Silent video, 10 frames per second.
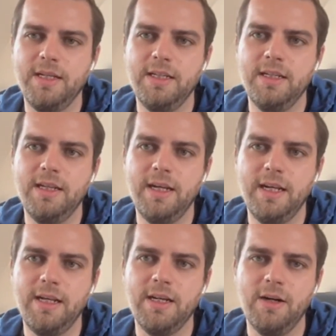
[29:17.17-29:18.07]

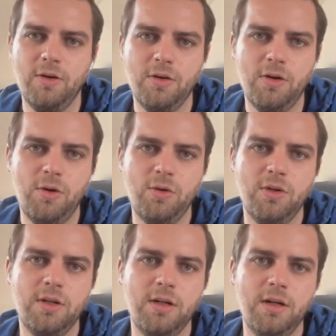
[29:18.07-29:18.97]
in our
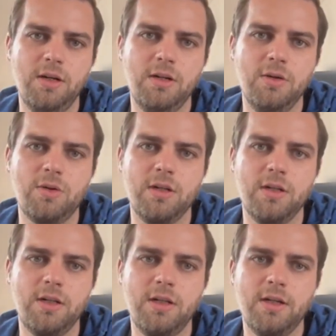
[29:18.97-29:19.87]
own
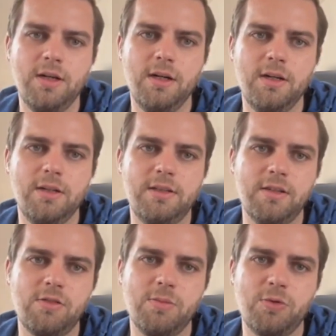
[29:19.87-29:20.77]
local
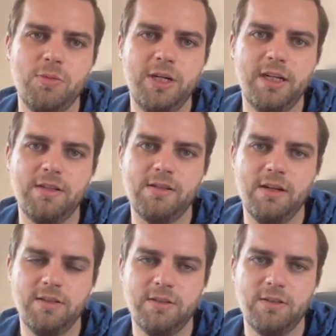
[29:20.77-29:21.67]
desktop
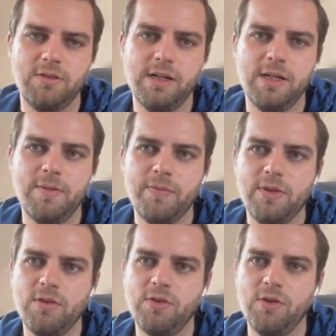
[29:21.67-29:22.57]
Kubernetes clusters, right?
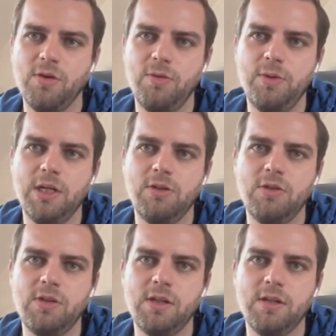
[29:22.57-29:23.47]
So we are
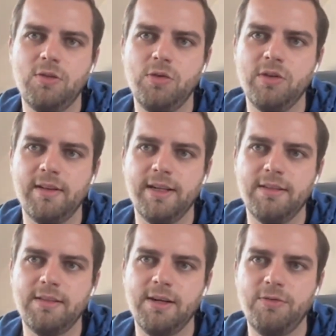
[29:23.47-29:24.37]
using tools
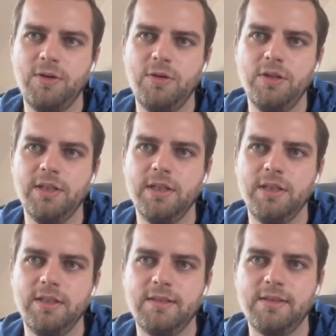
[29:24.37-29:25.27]
like Scaffold
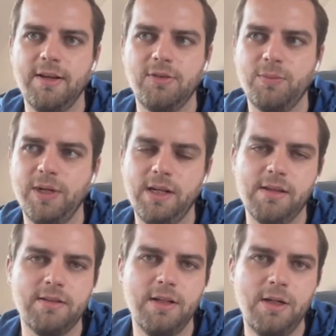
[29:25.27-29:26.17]
and
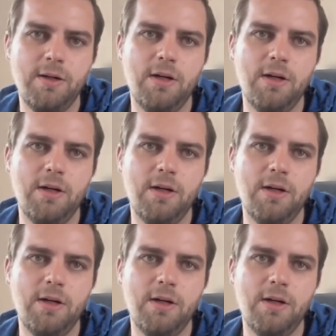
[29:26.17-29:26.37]
DevSpace